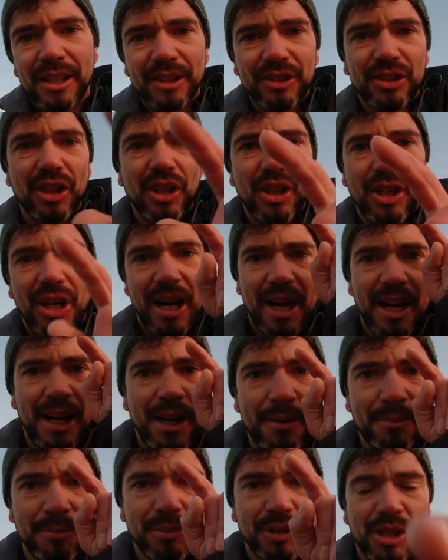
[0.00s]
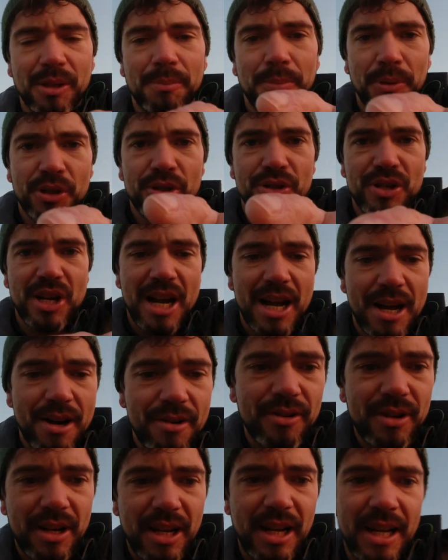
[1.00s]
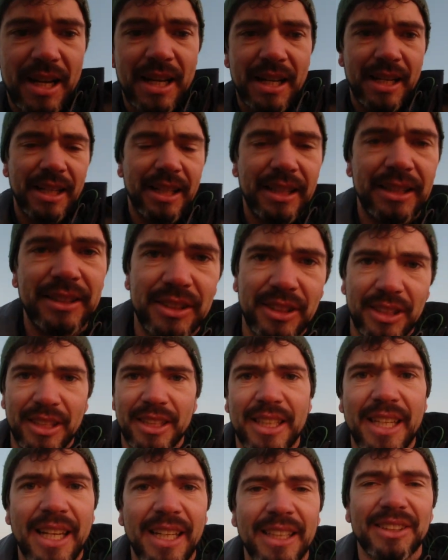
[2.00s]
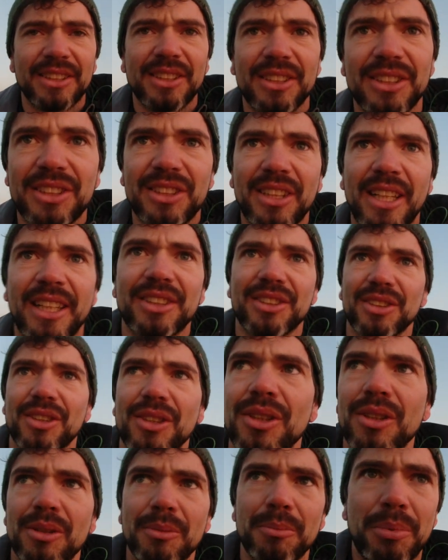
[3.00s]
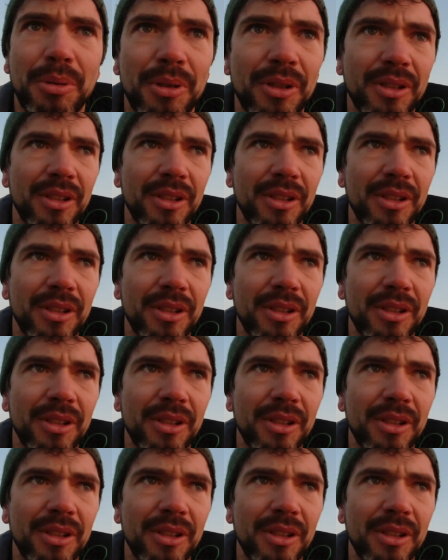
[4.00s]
So I'm going to put you down and get set up.